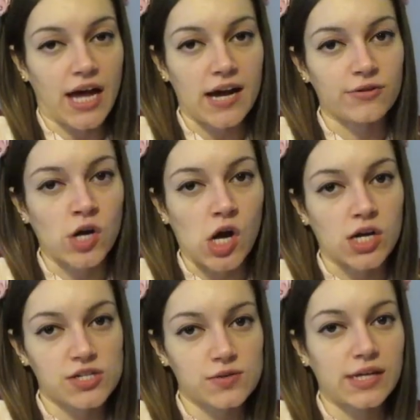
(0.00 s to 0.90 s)
got it
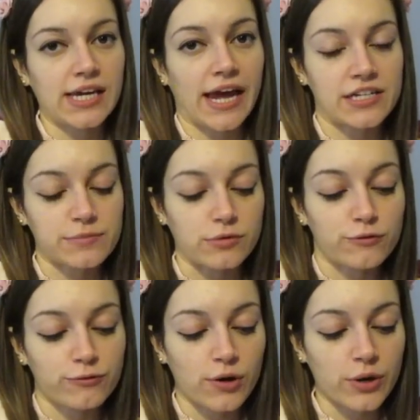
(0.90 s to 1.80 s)
wrong, so he had to
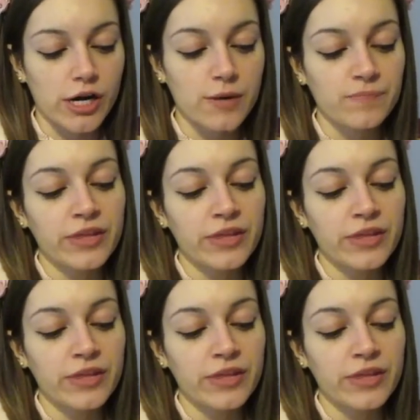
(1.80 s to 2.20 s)
move forward.